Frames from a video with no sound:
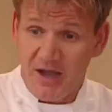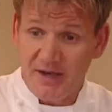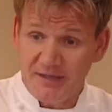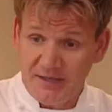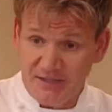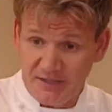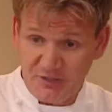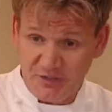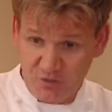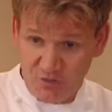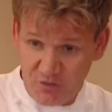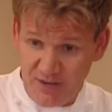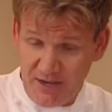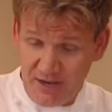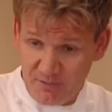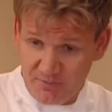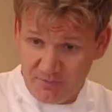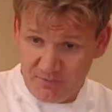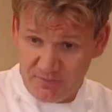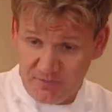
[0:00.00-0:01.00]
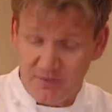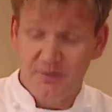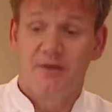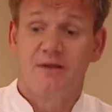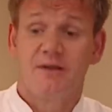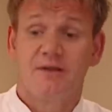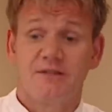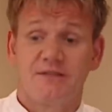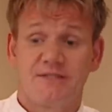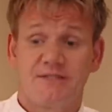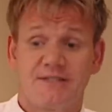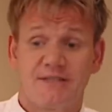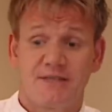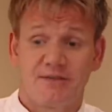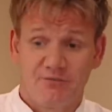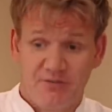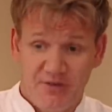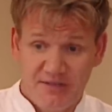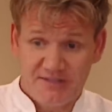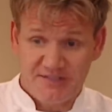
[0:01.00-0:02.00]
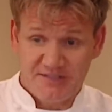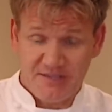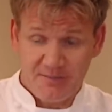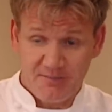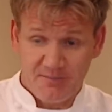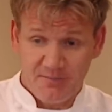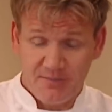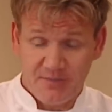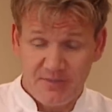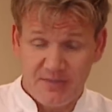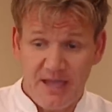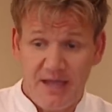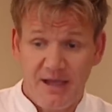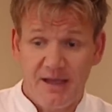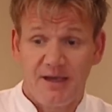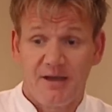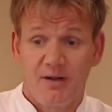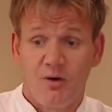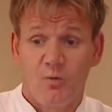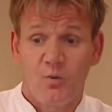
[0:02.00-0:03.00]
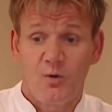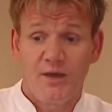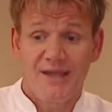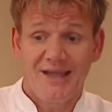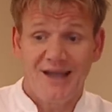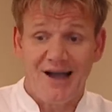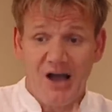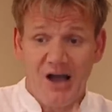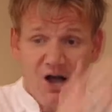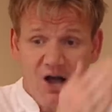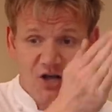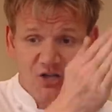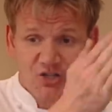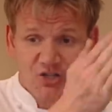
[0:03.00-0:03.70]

I need your help to convince him that we are